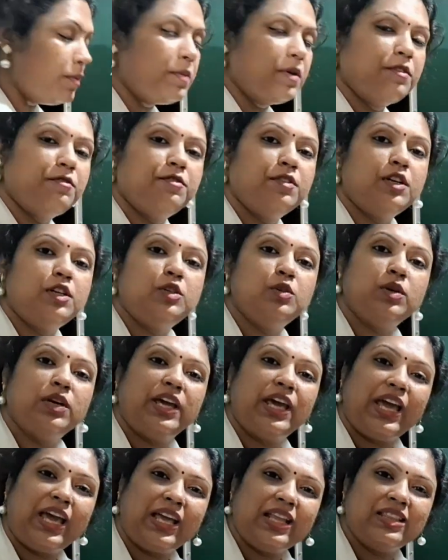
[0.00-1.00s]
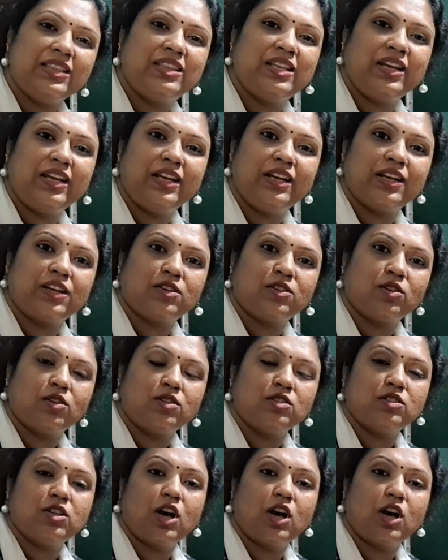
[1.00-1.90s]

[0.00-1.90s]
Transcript: prefer to gain 3 electrons.